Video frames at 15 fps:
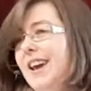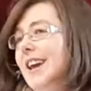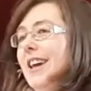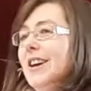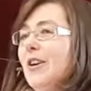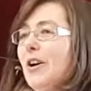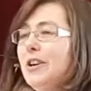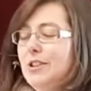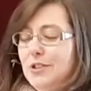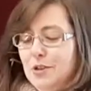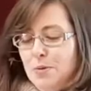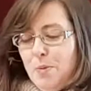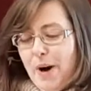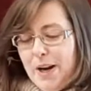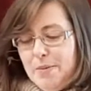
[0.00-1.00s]
He got
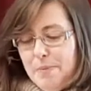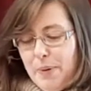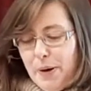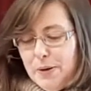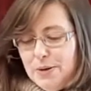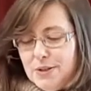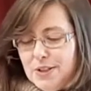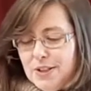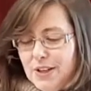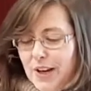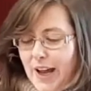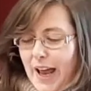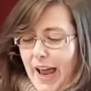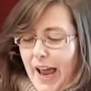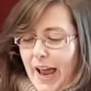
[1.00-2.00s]
into one boat,
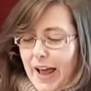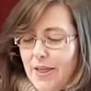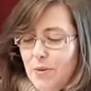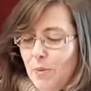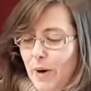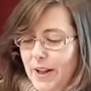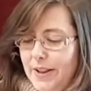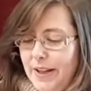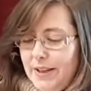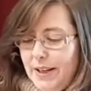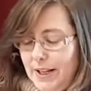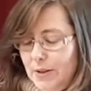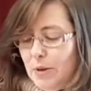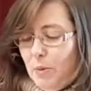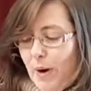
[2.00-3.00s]
and the one
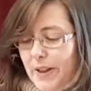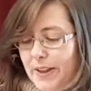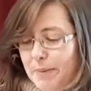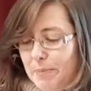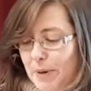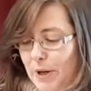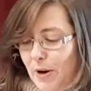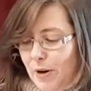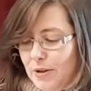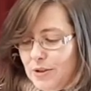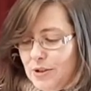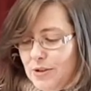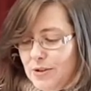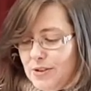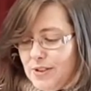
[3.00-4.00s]
that belonged
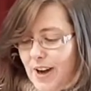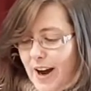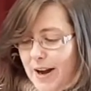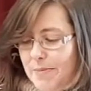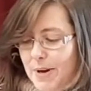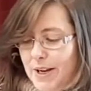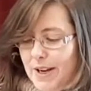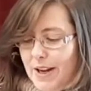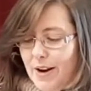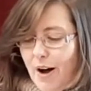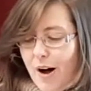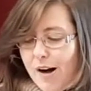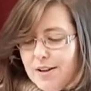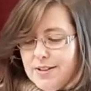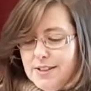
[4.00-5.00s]
to Simon, and
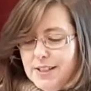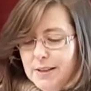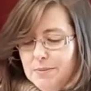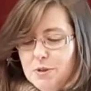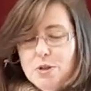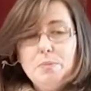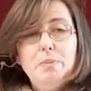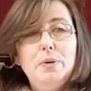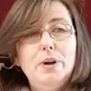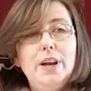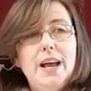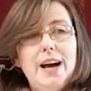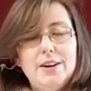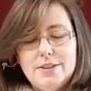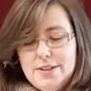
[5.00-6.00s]
asked him to pull
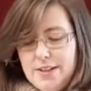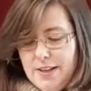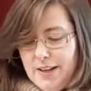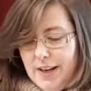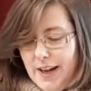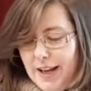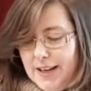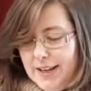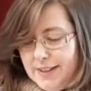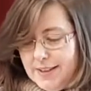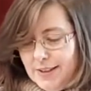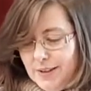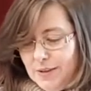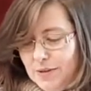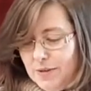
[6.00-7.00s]
out a
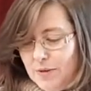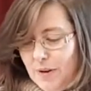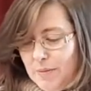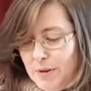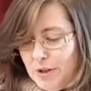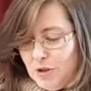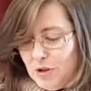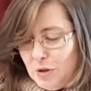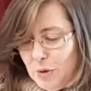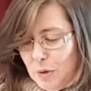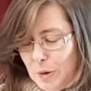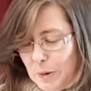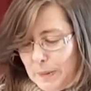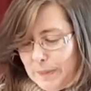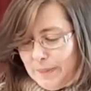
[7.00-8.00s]
little from the
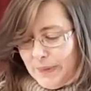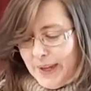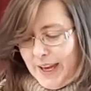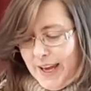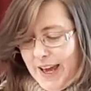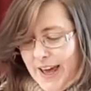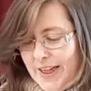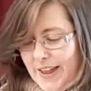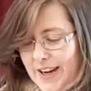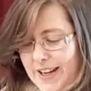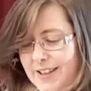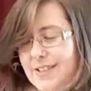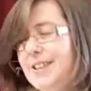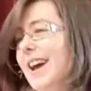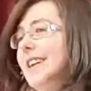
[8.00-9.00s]
shore. Then he
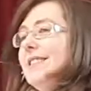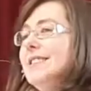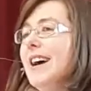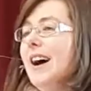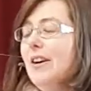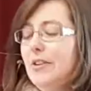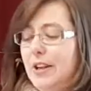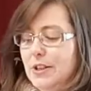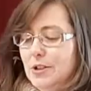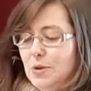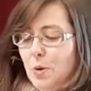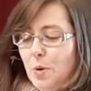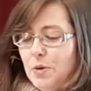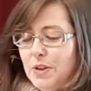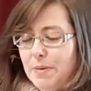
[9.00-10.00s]
sat down and
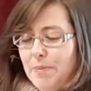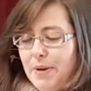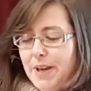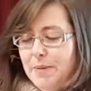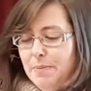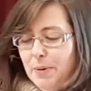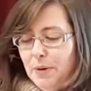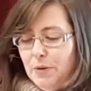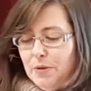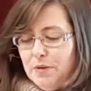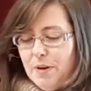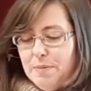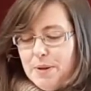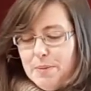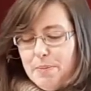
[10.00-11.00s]
taught the people
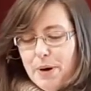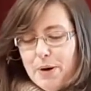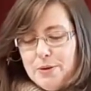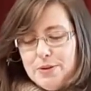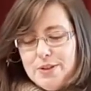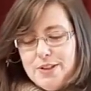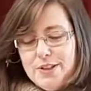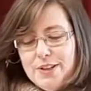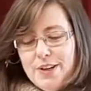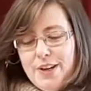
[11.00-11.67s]
from the boat.